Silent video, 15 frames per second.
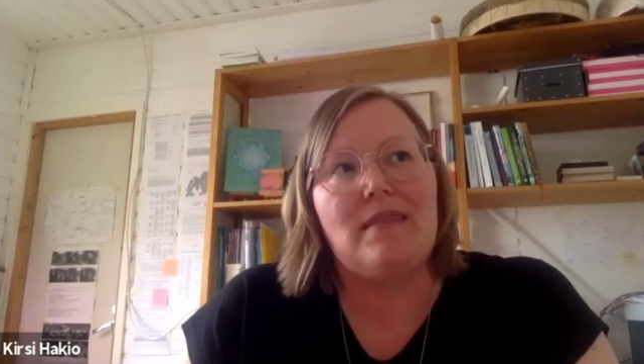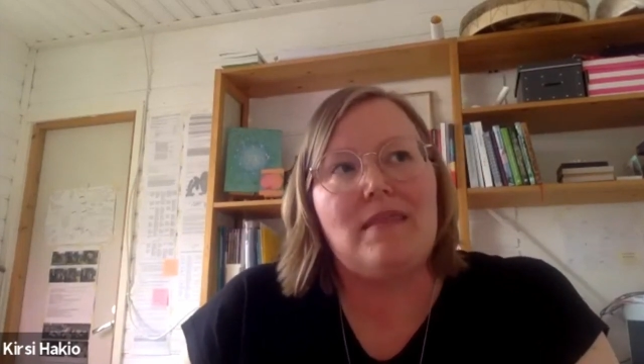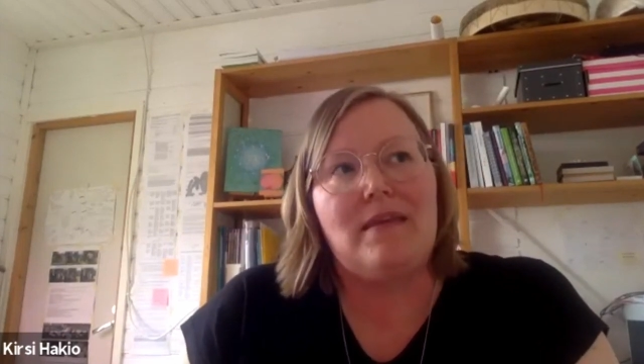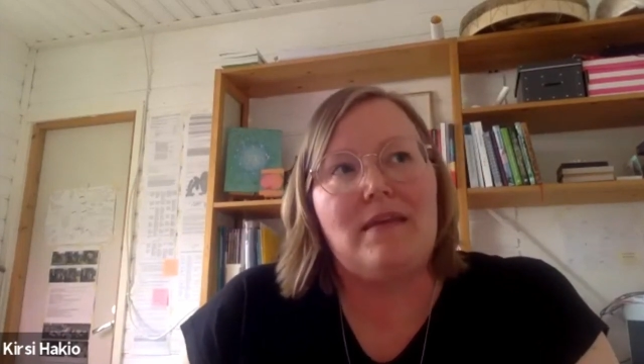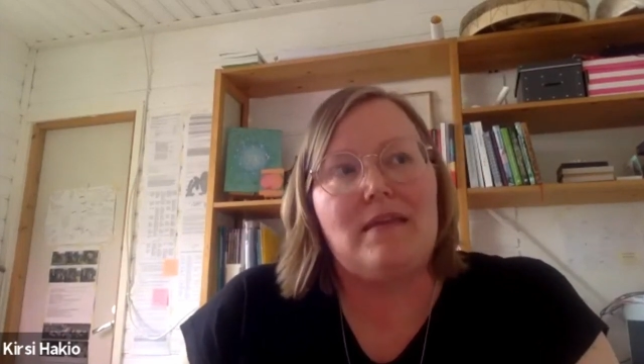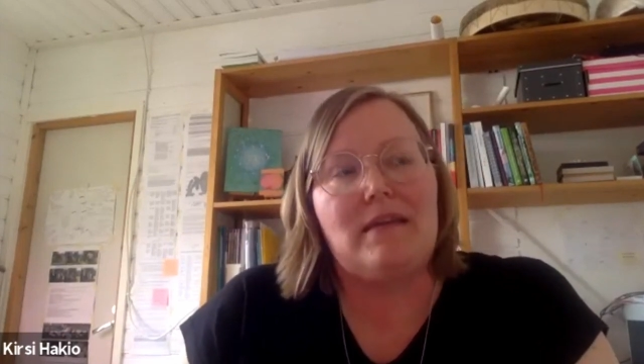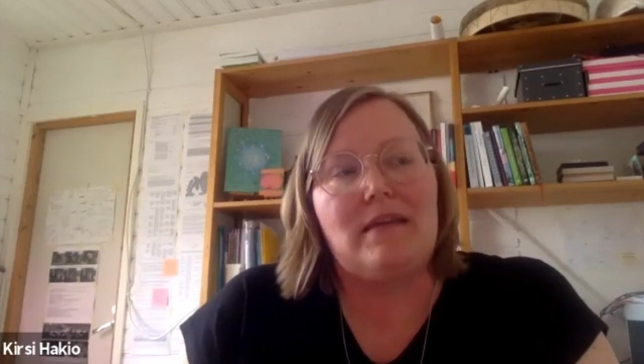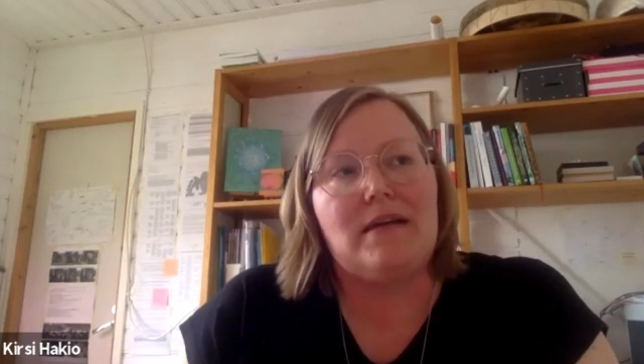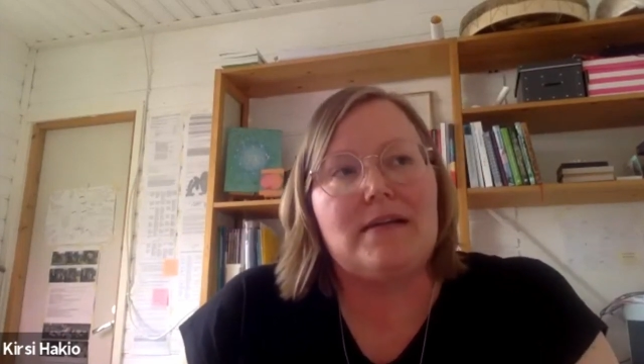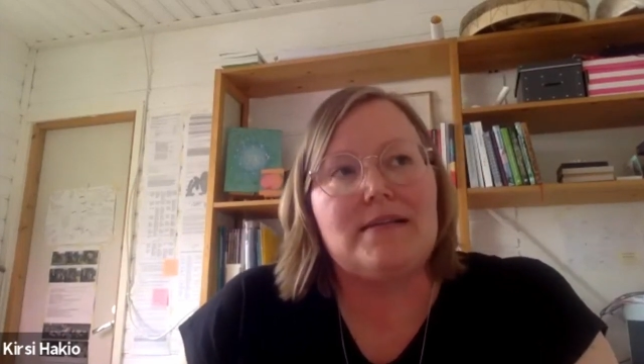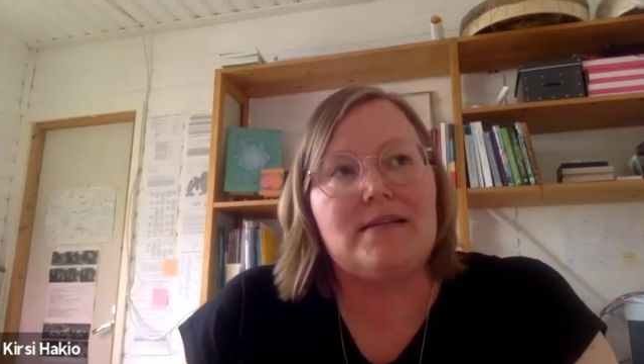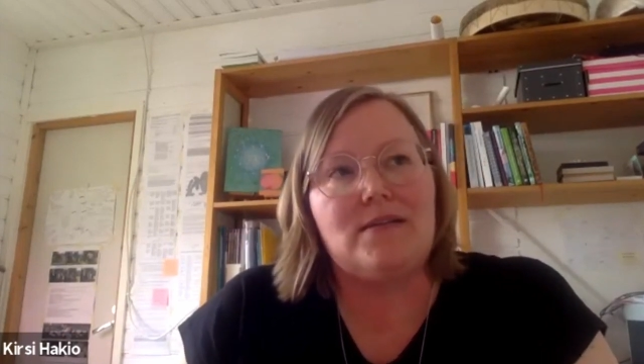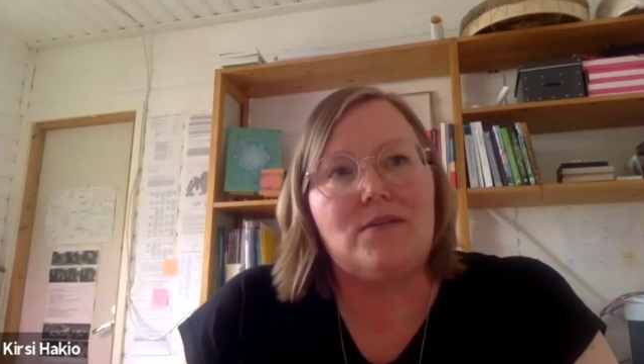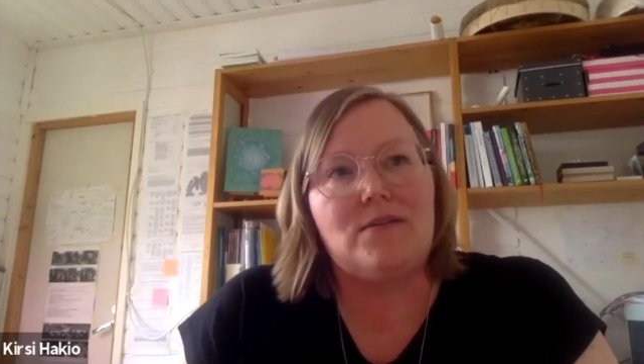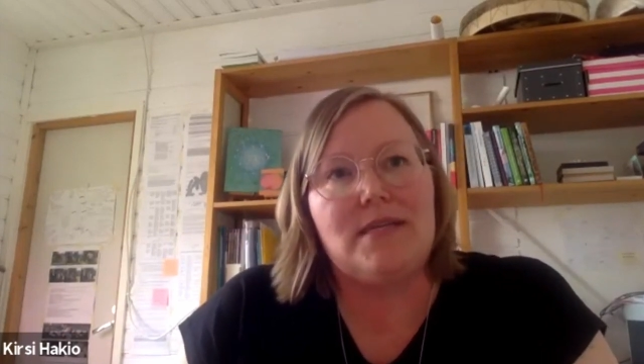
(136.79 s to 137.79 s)
the
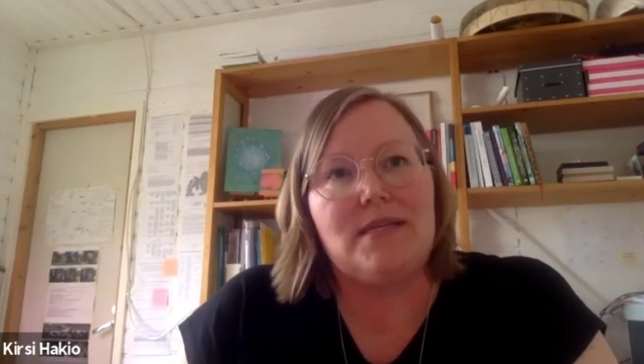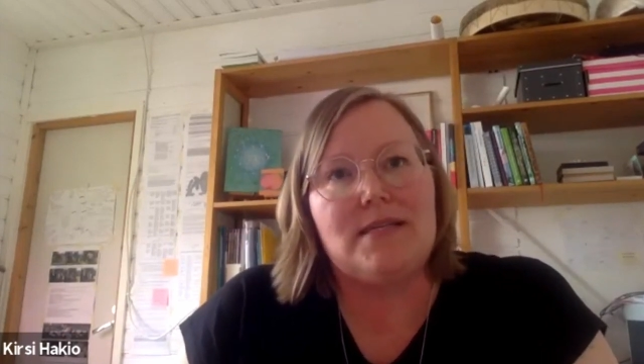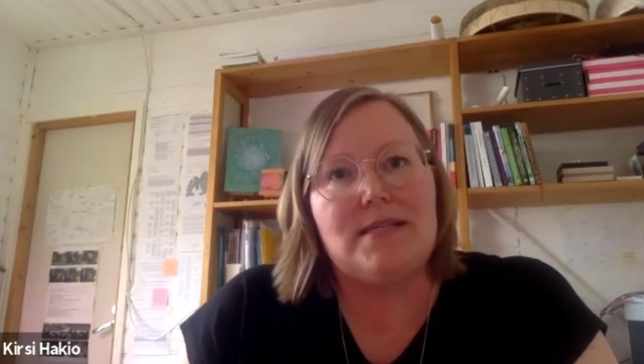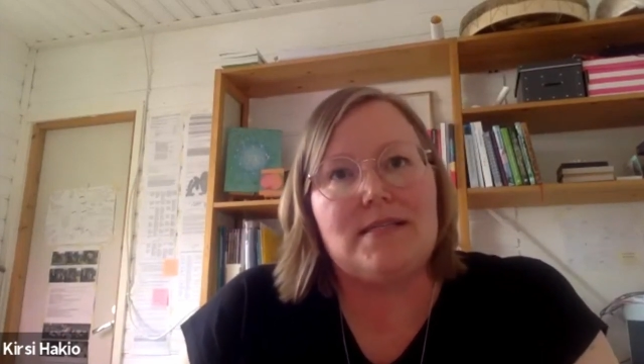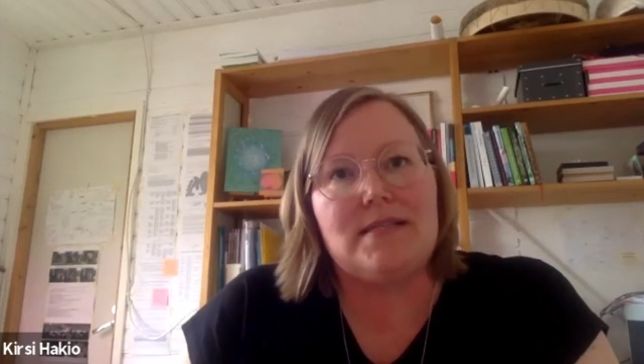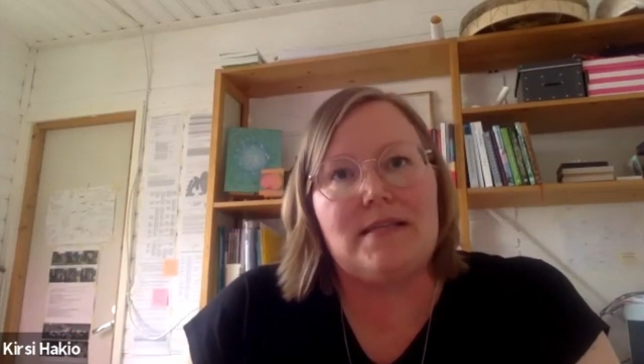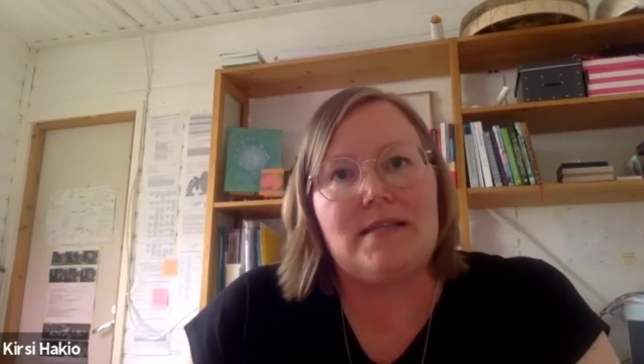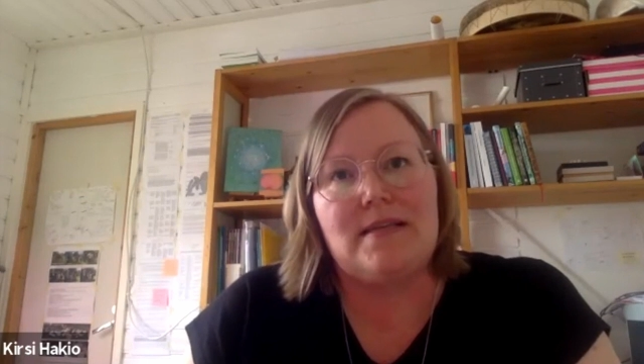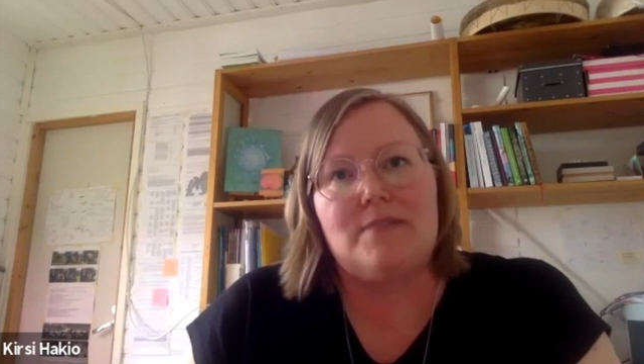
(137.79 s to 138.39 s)
custodians,